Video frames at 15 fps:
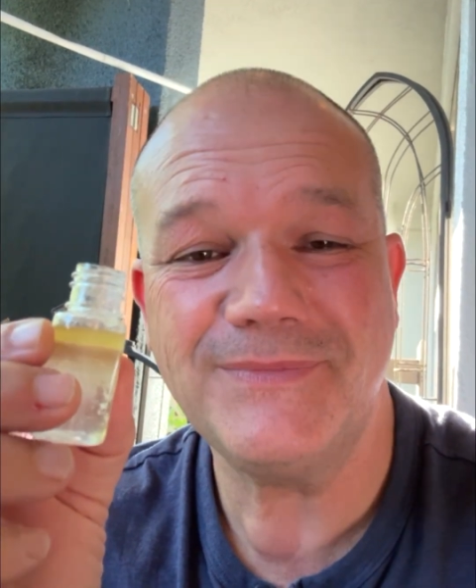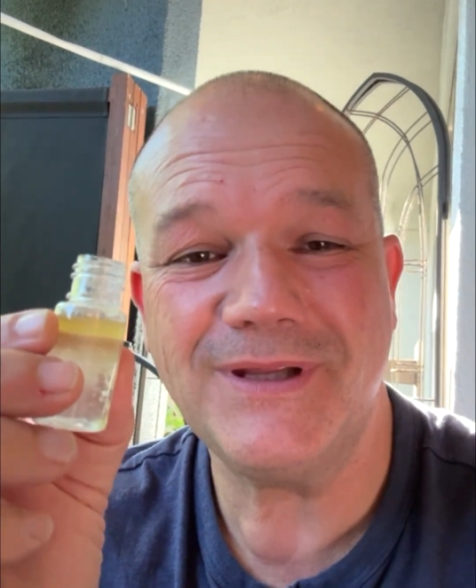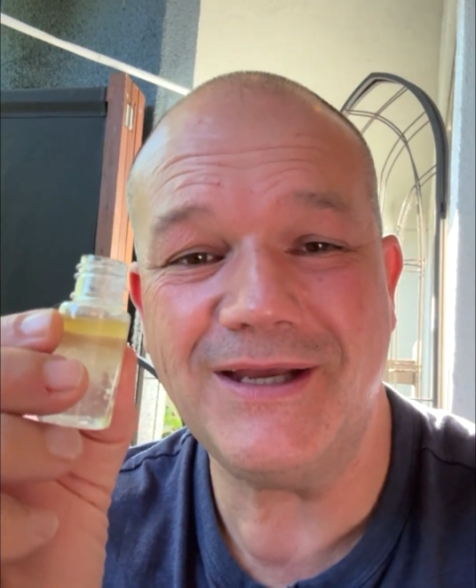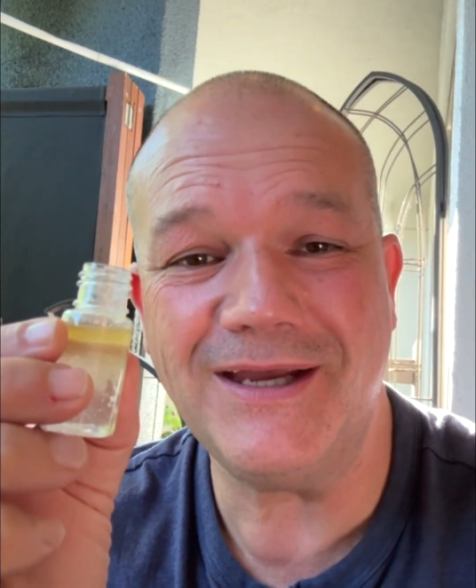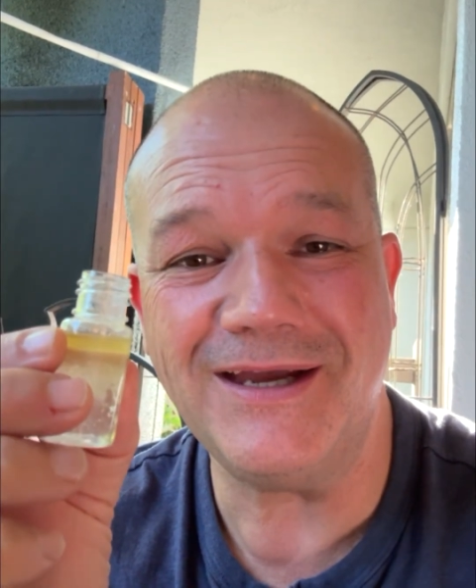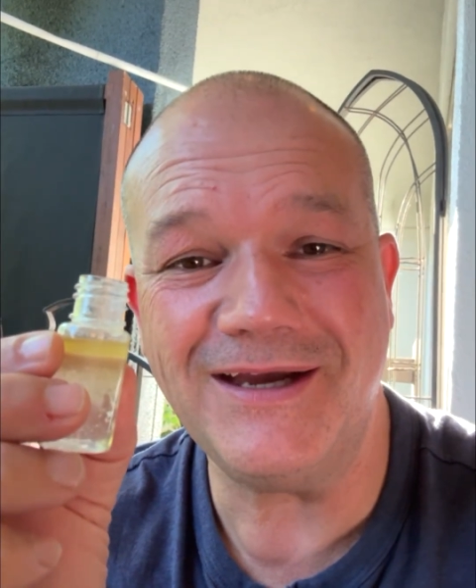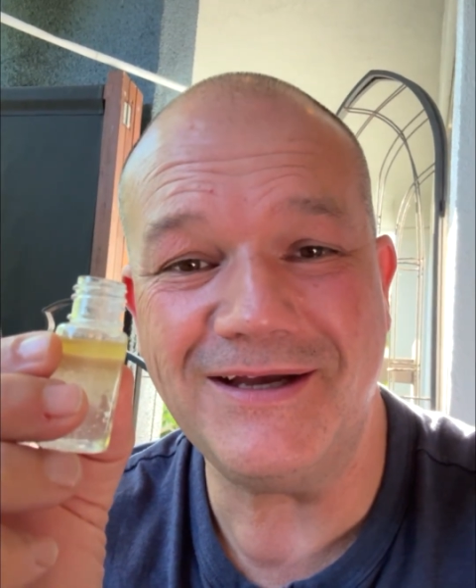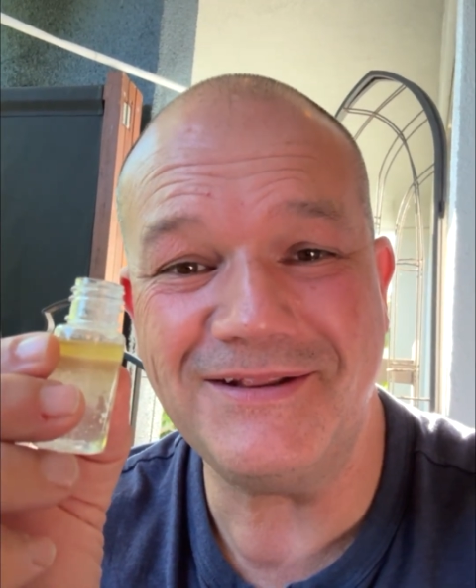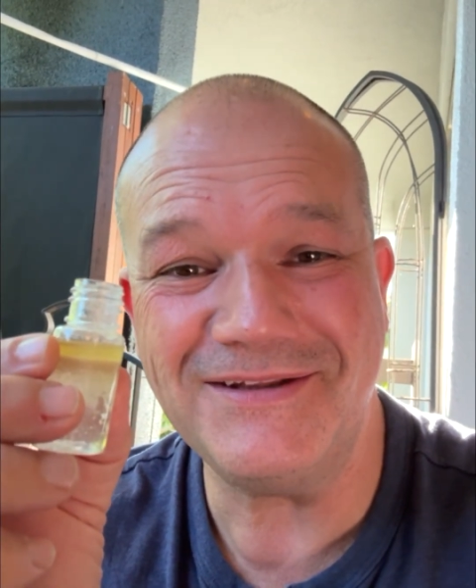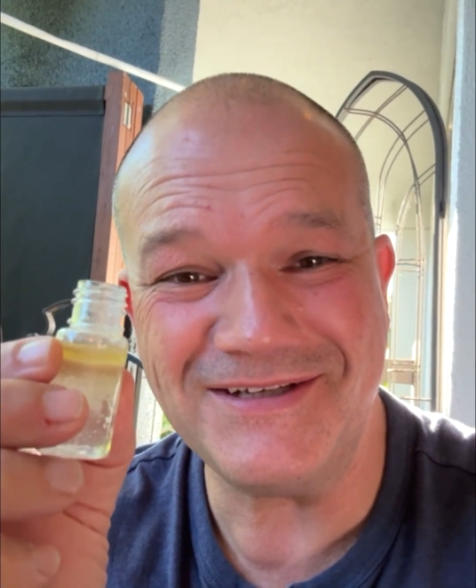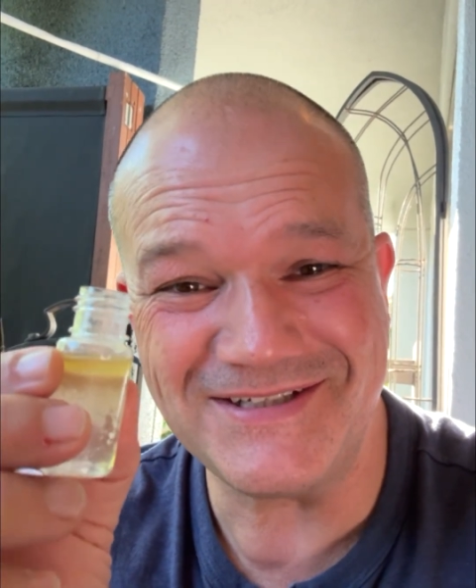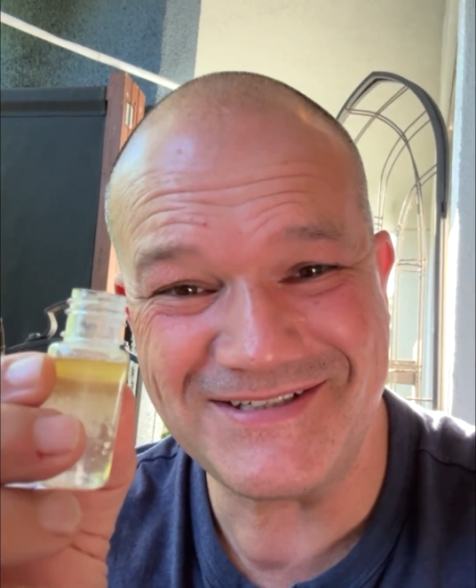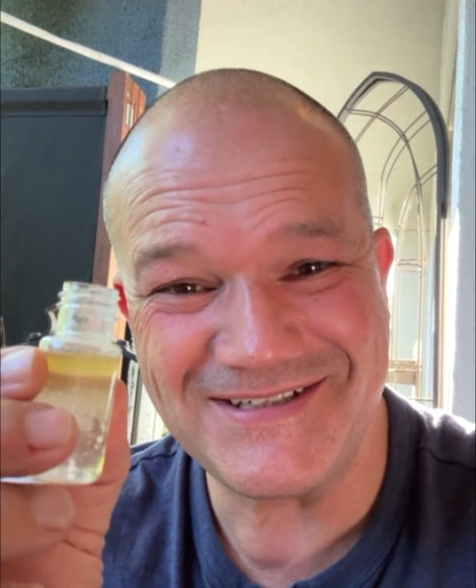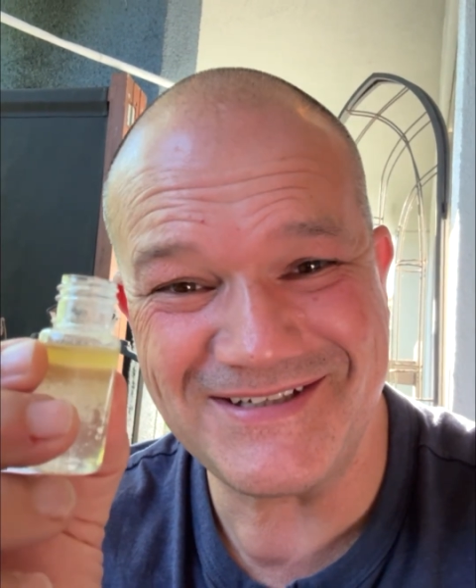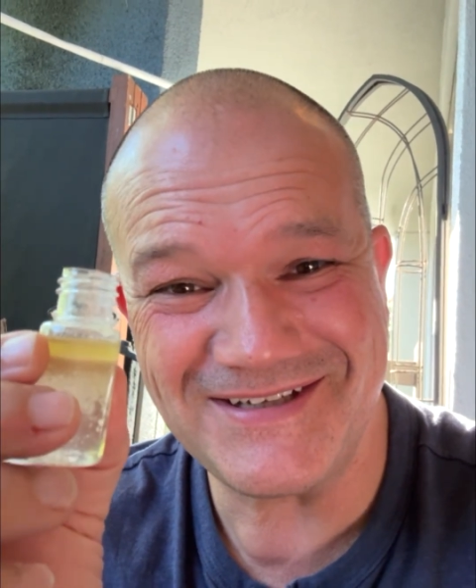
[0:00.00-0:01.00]
and
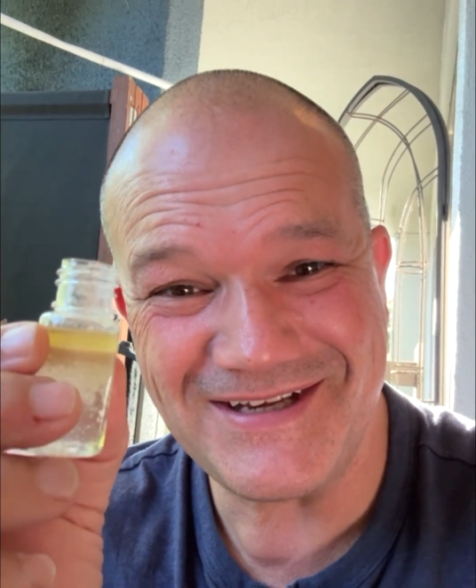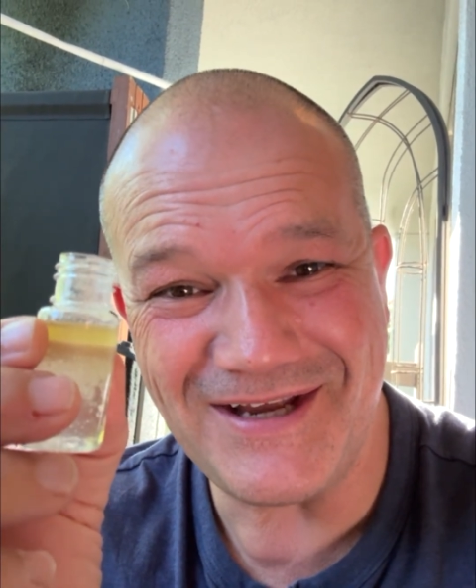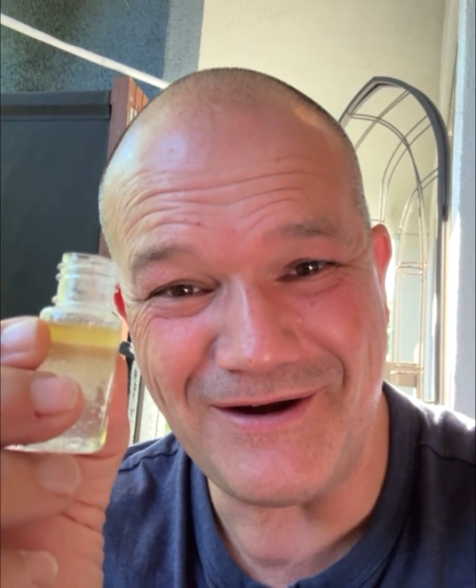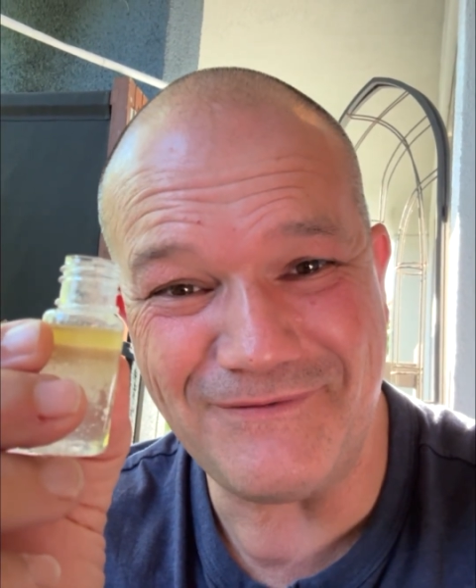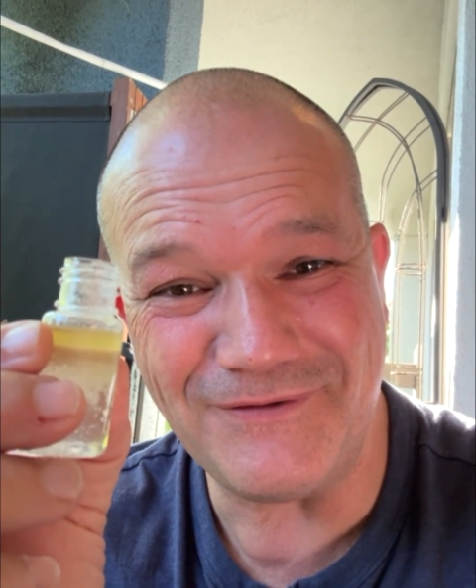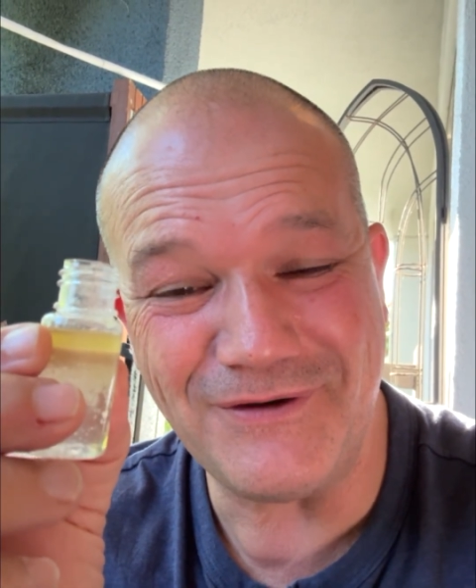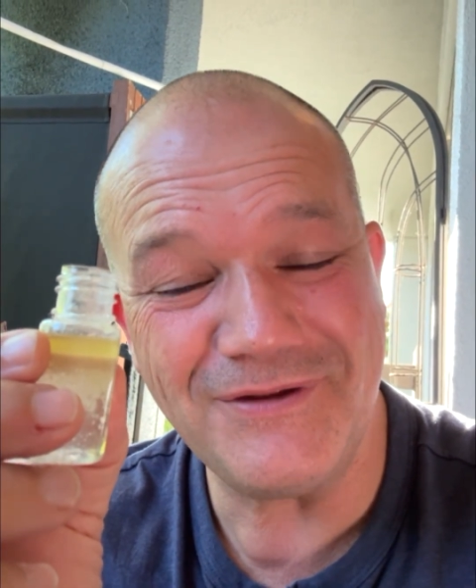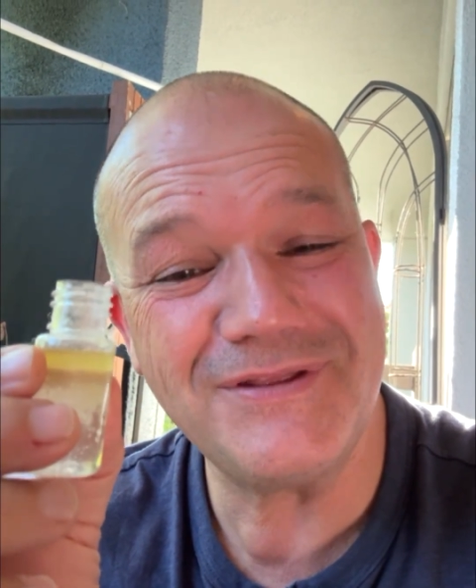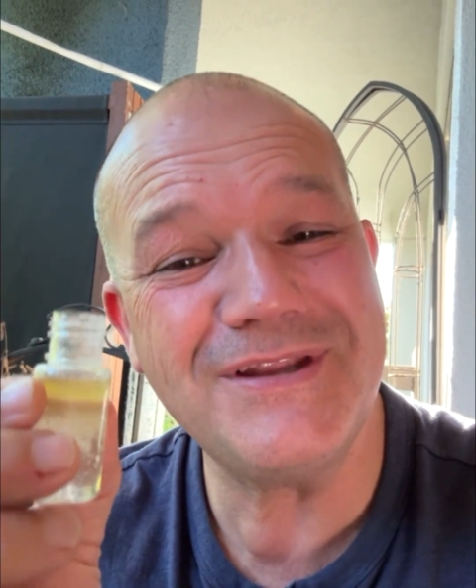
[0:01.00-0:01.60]
this effort,